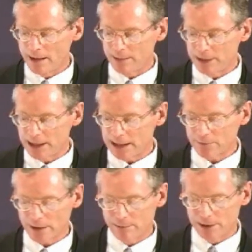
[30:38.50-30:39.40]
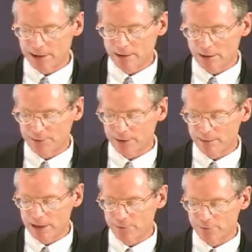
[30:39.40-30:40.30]
and made anti-money laundering
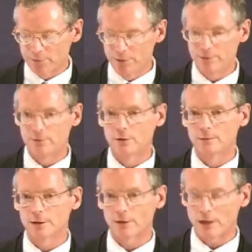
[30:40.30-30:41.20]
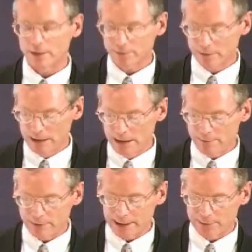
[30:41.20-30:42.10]
measures uniform across
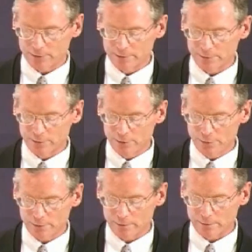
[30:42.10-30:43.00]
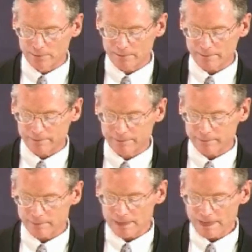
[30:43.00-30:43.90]
financial institutions.
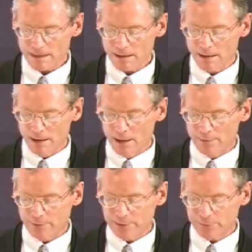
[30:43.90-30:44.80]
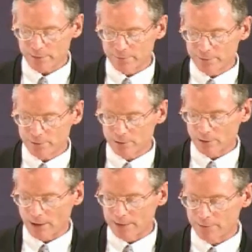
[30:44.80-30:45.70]
Faced with a fiscal
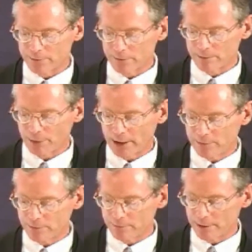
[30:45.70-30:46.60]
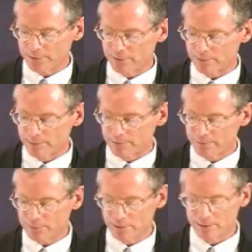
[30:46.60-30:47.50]
crisis and price inflation from their
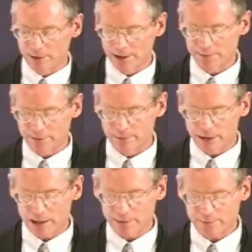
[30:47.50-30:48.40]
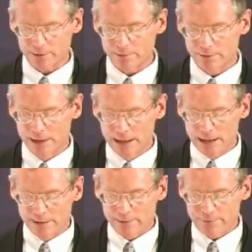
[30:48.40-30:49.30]
fiscal and monetary policies,
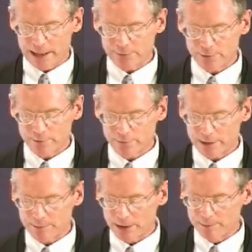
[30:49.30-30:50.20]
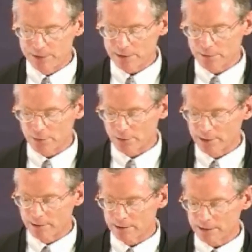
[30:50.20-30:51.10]
the fascists stepped up
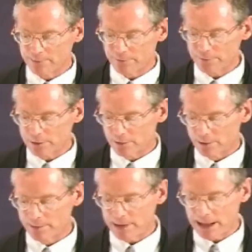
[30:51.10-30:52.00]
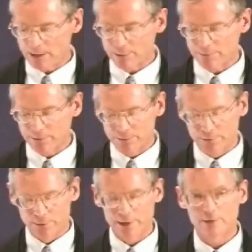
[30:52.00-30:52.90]
dictatorial and confiscatory powers and
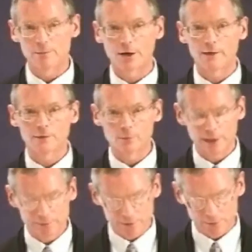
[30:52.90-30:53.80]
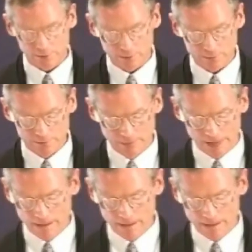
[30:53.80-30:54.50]
resorted to price and wage controls.